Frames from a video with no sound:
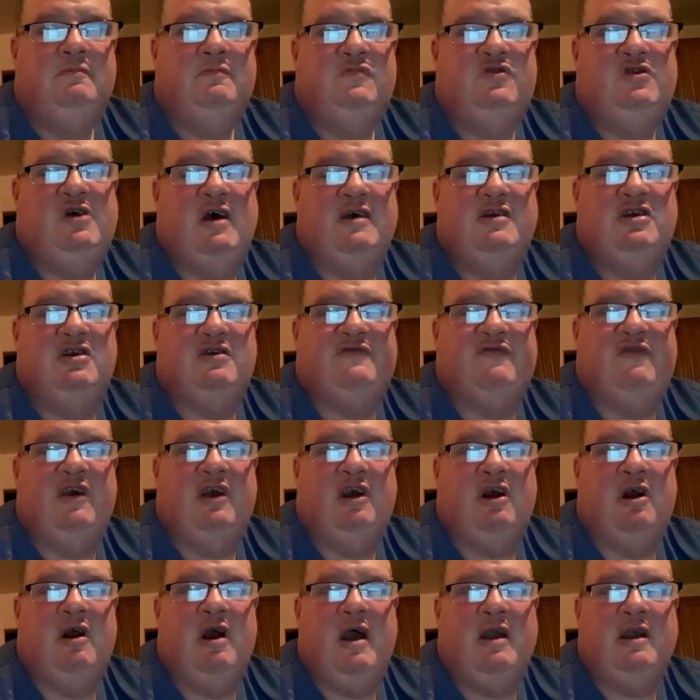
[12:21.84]
So I just
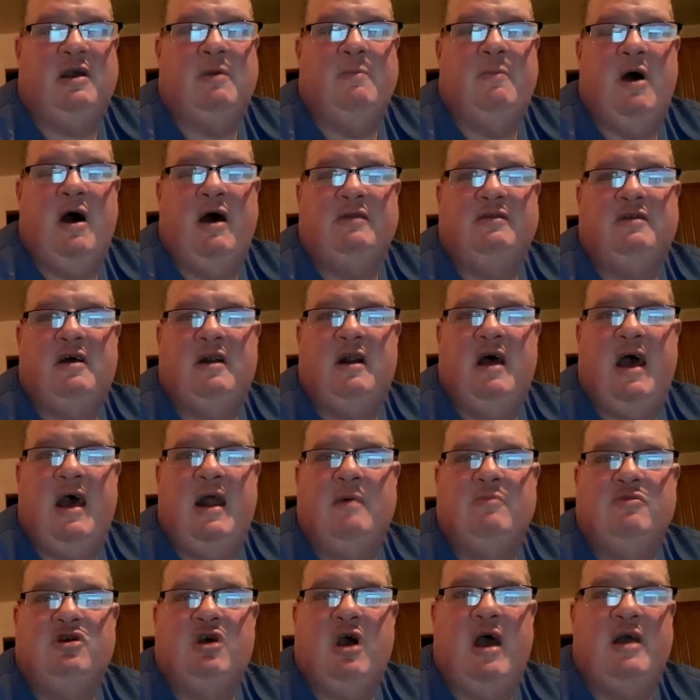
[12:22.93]
figure I'd come on tonight.
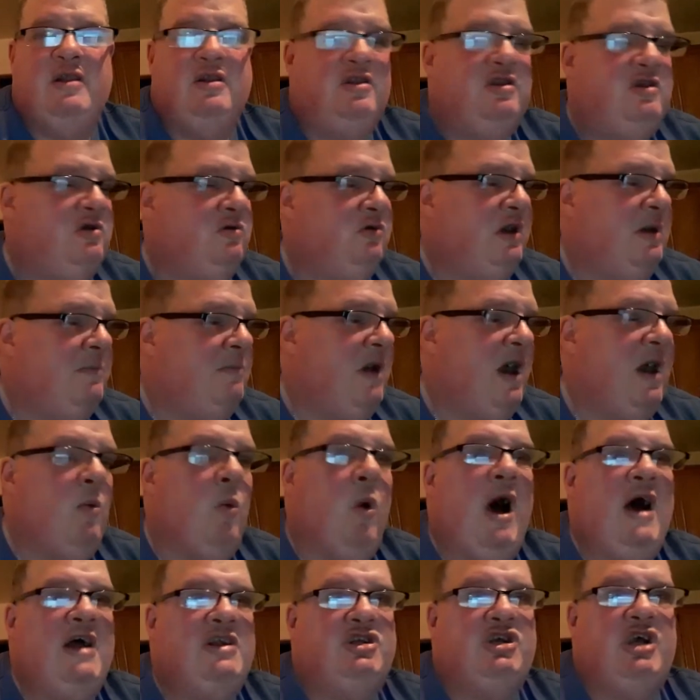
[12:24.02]
I'm trying to get my
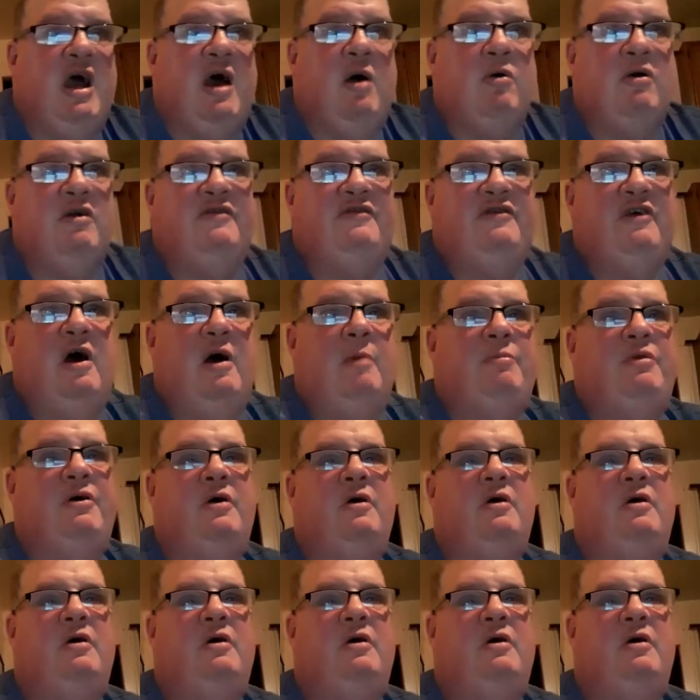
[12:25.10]
watch hours up.